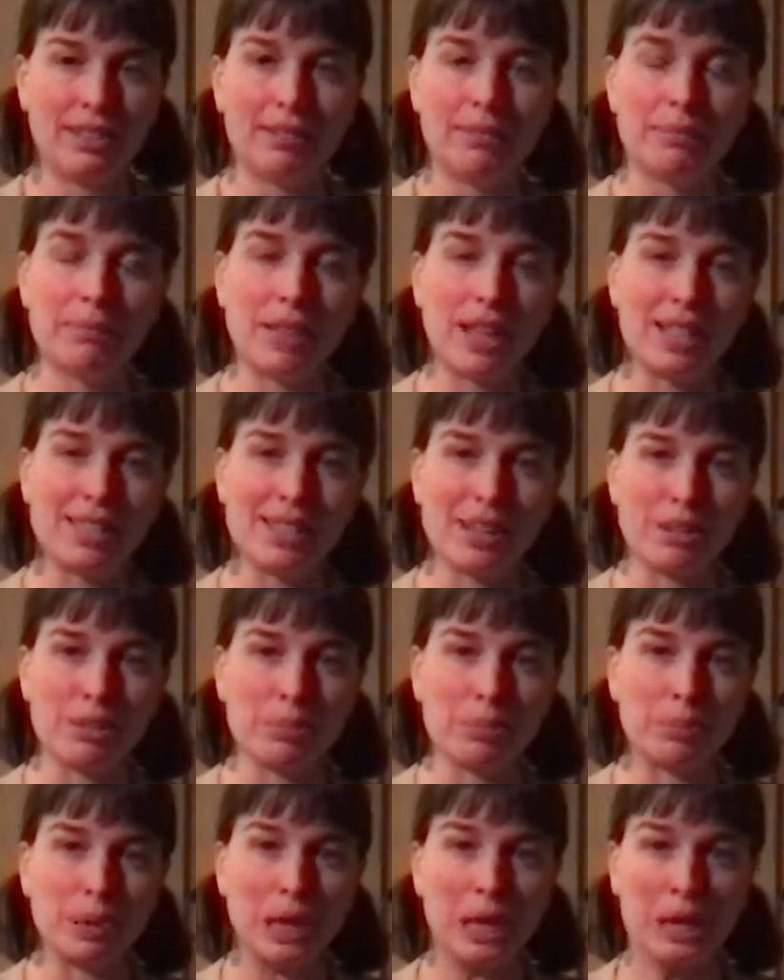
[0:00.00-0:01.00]
That sounds
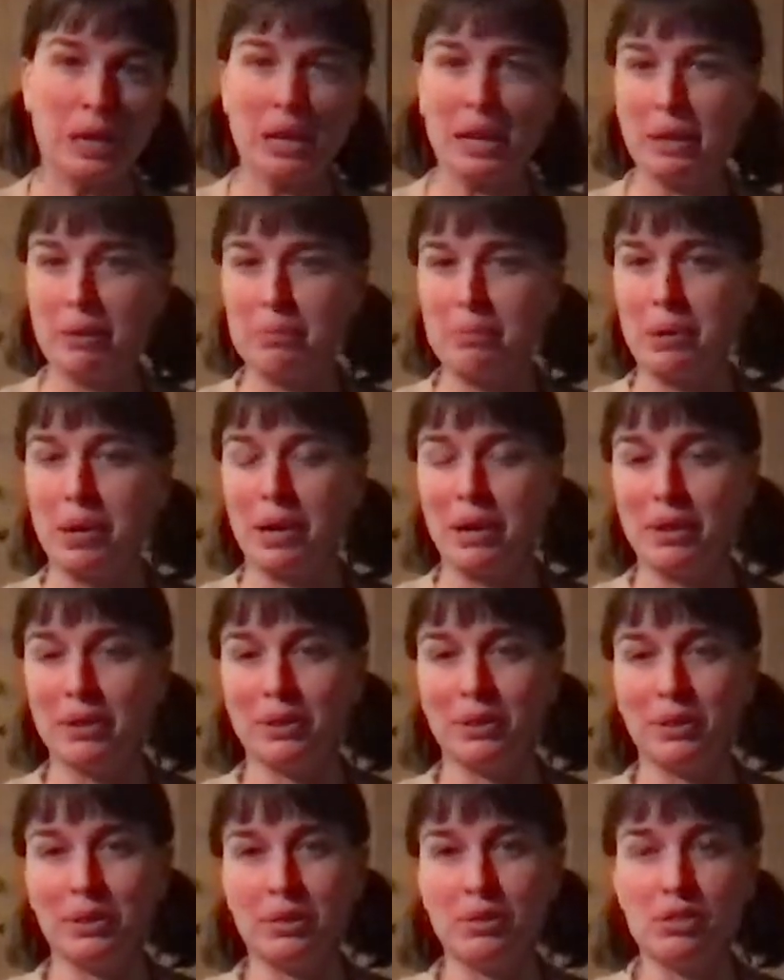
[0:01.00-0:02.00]
pretty good, but
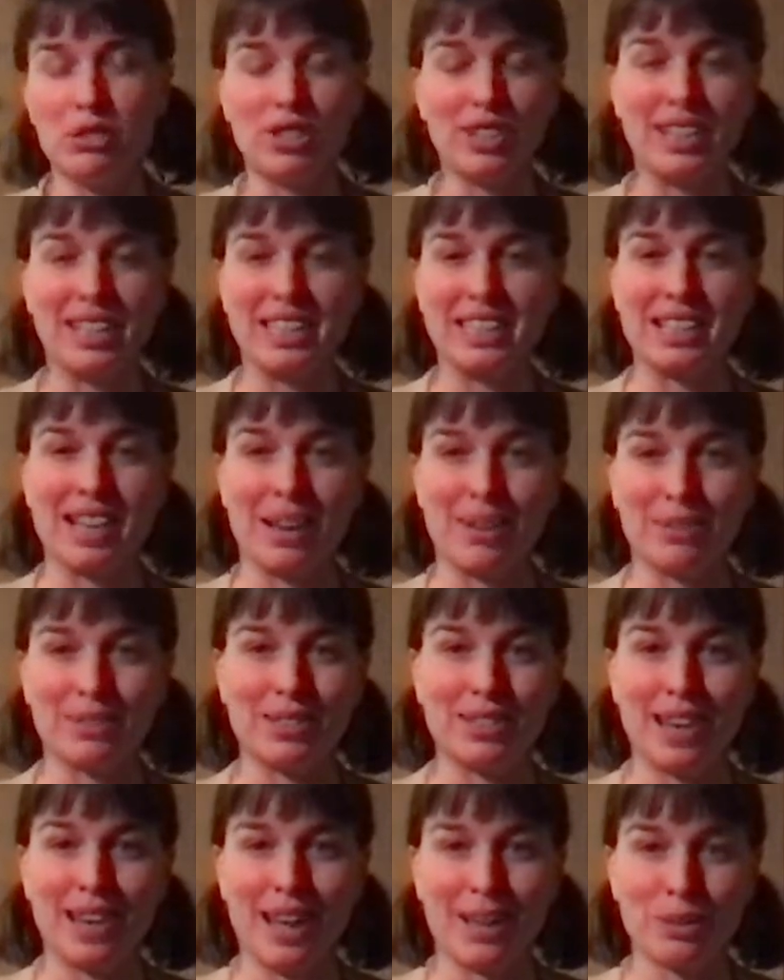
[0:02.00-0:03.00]
usually it sounds
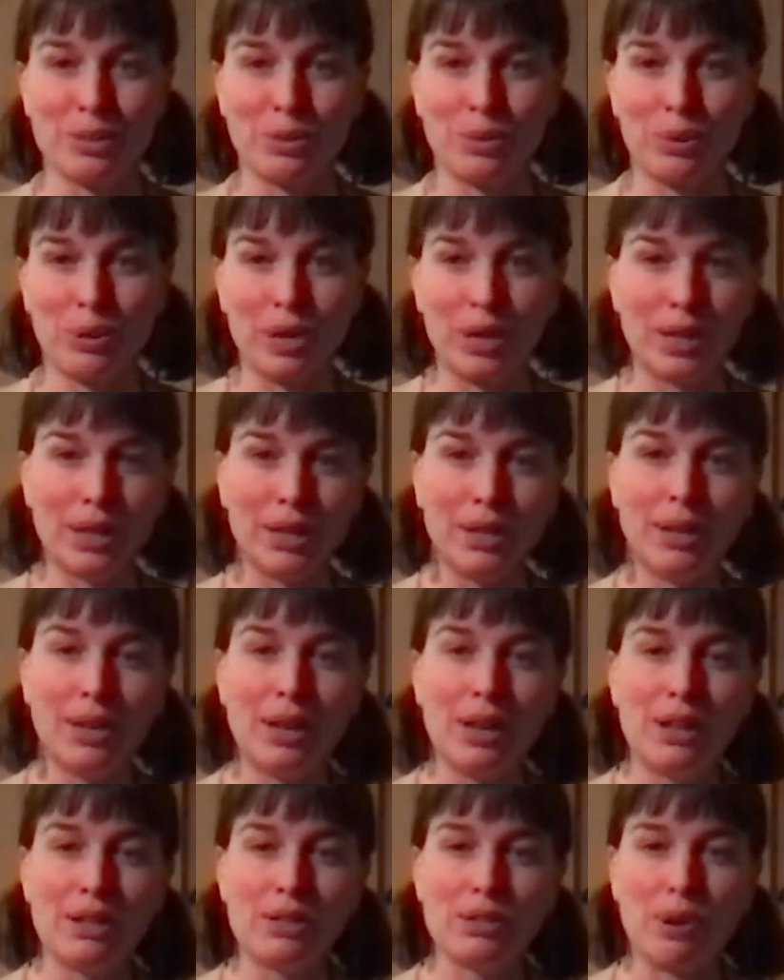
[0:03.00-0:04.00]
not so good.
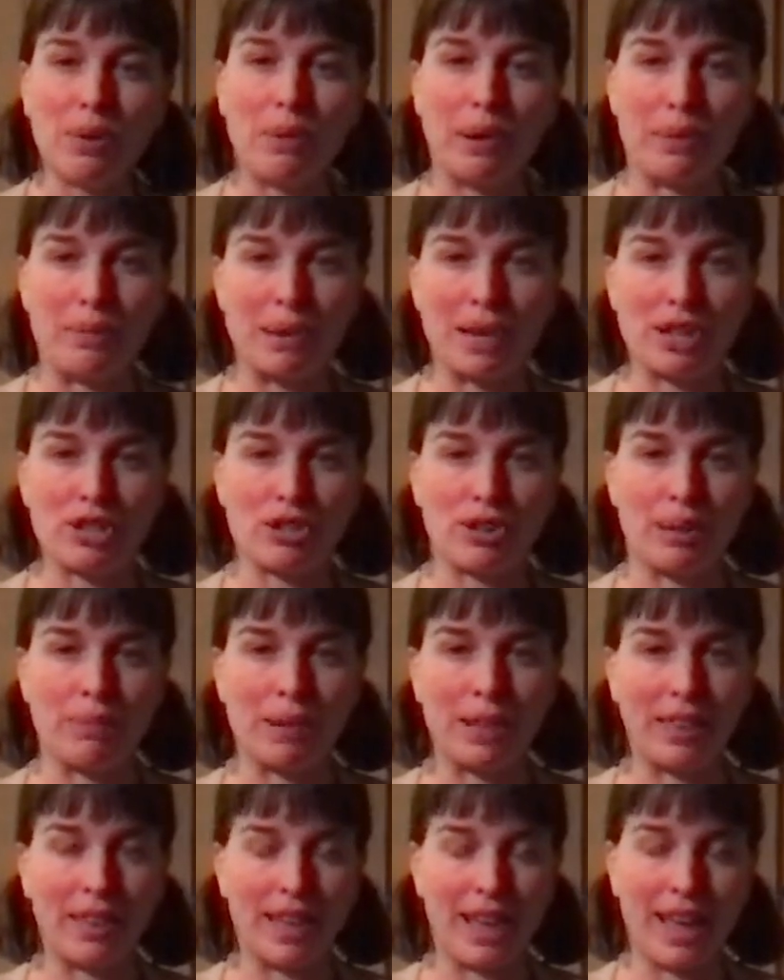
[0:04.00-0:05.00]
So I want to make sure I'm
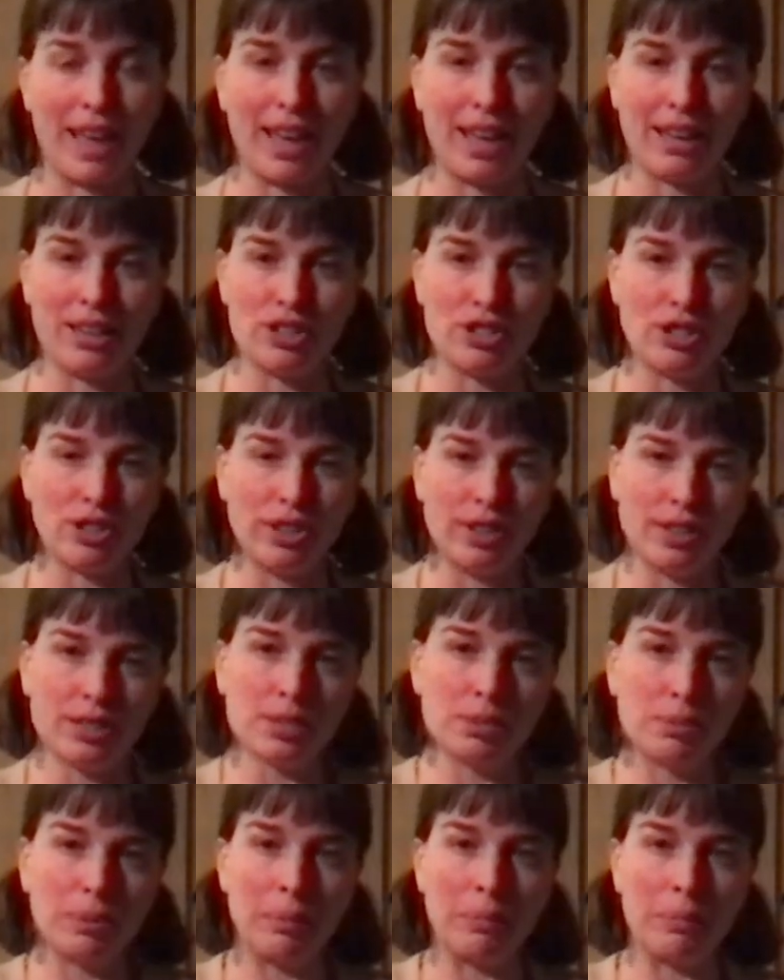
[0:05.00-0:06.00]
on the edge.
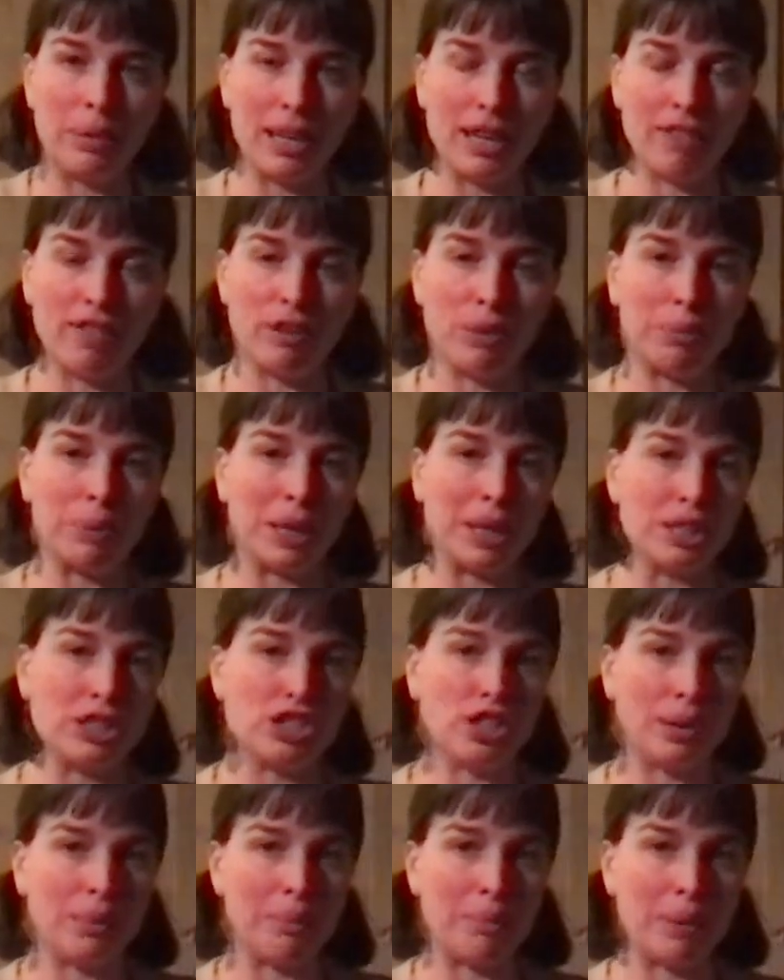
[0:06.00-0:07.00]
This would be if you play
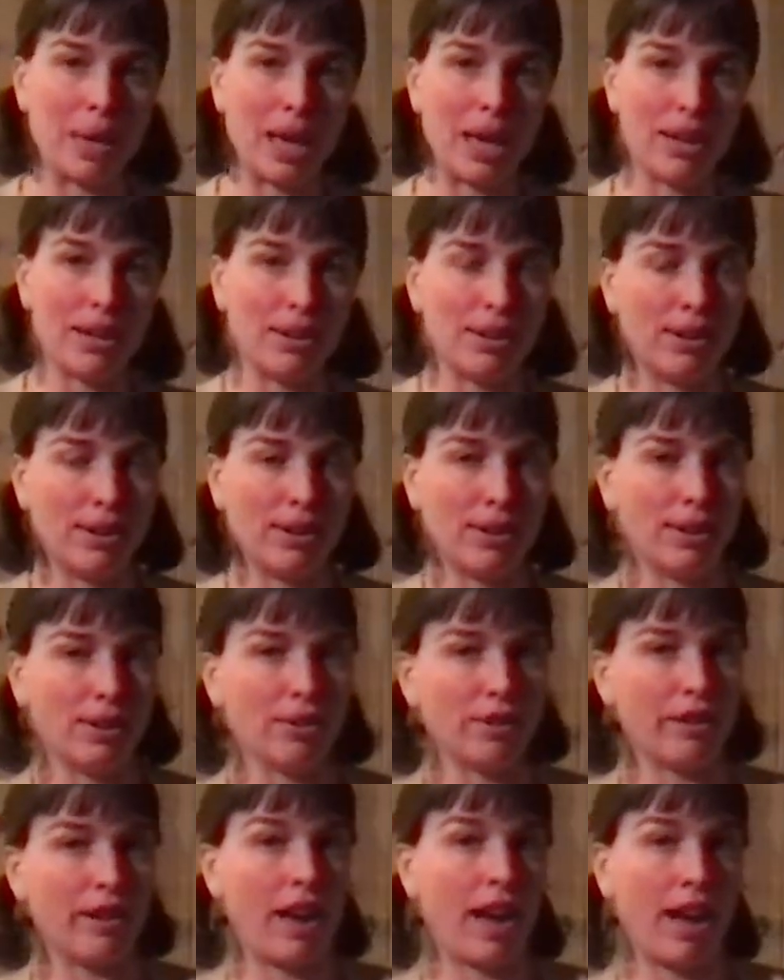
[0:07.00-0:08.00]
djembe at all
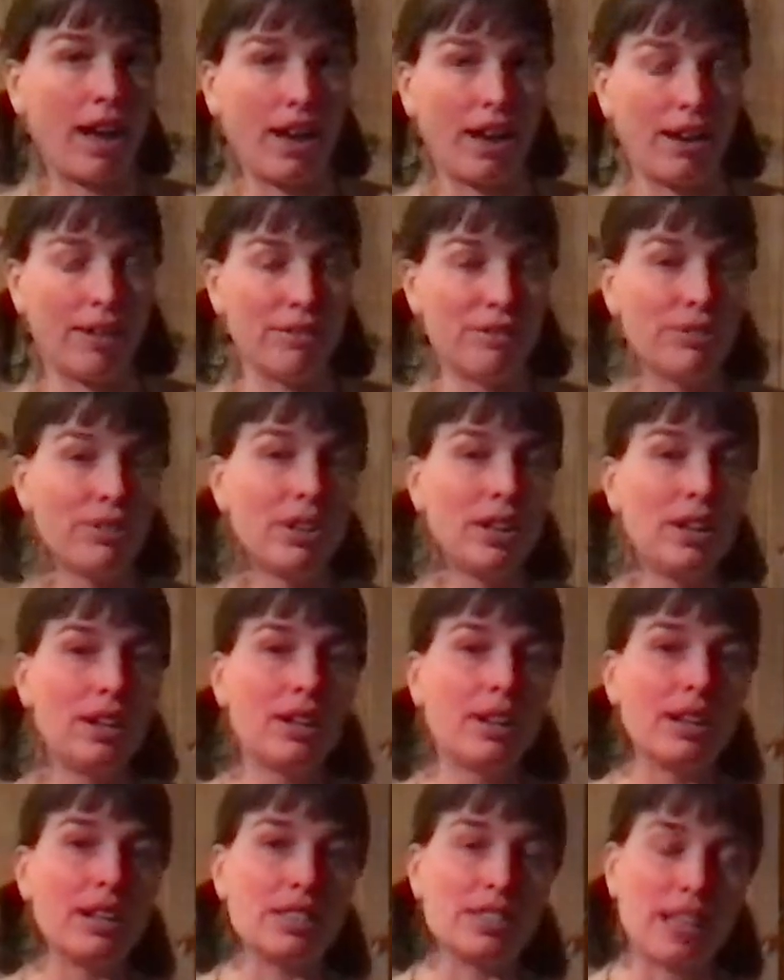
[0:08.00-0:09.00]
or have,
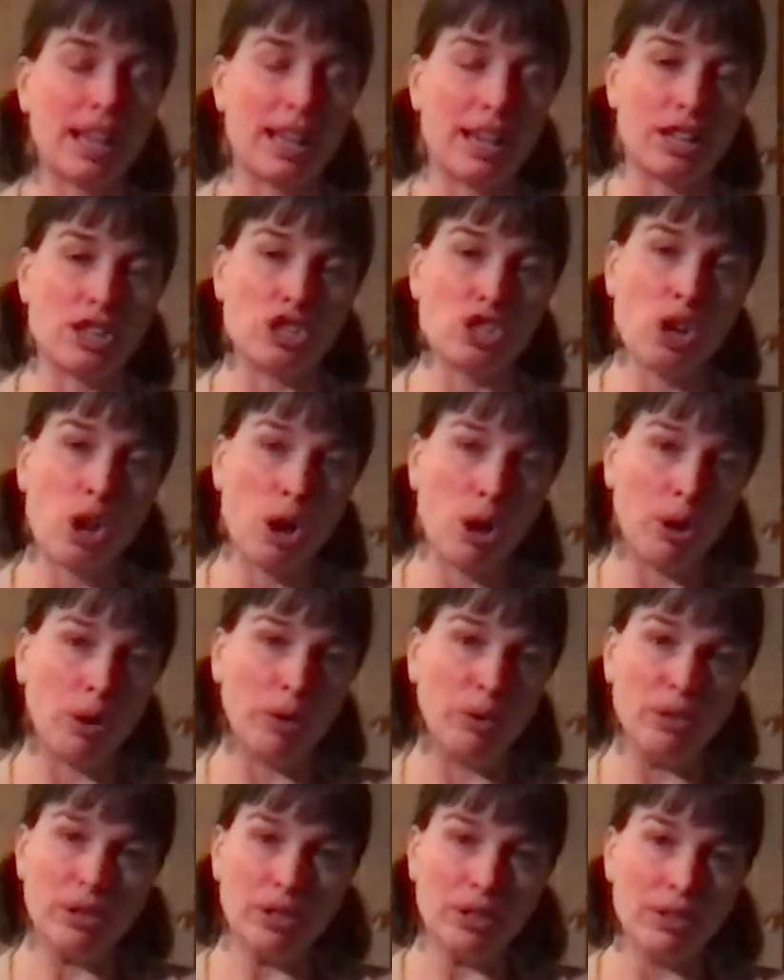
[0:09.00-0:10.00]
it's like a
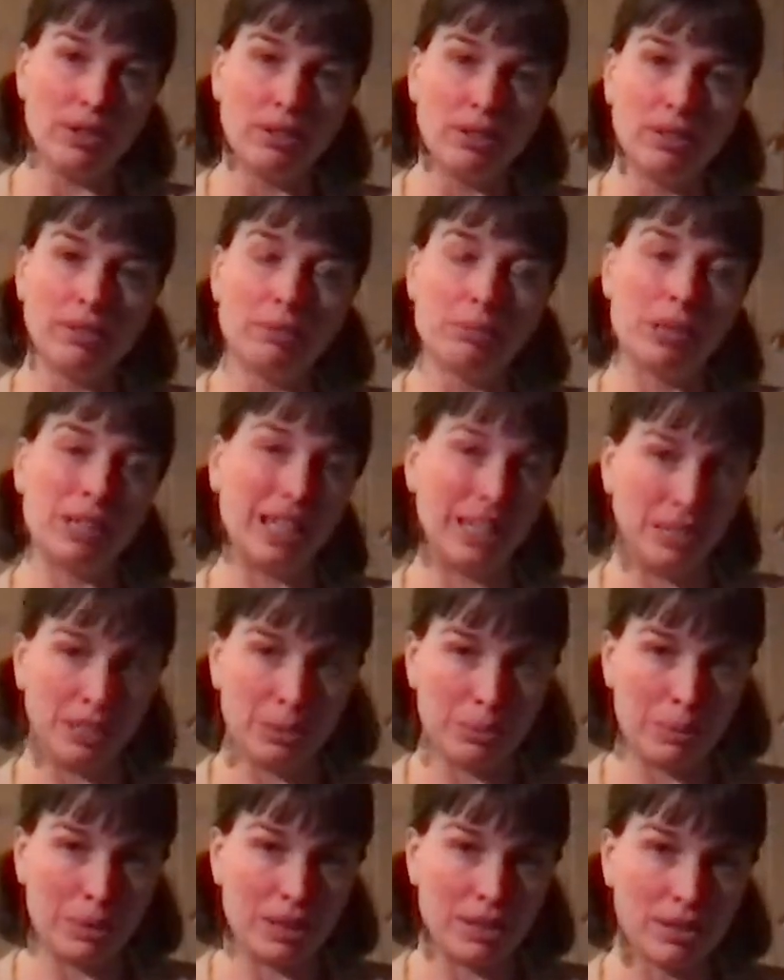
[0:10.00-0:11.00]
tone
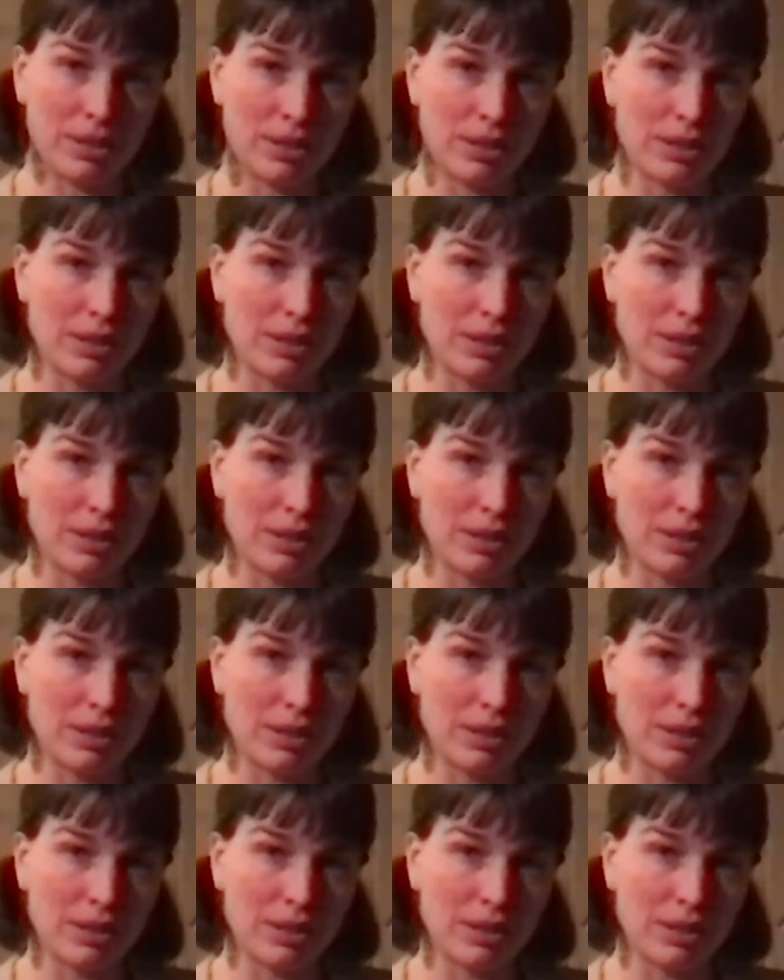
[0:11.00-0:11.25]
placement.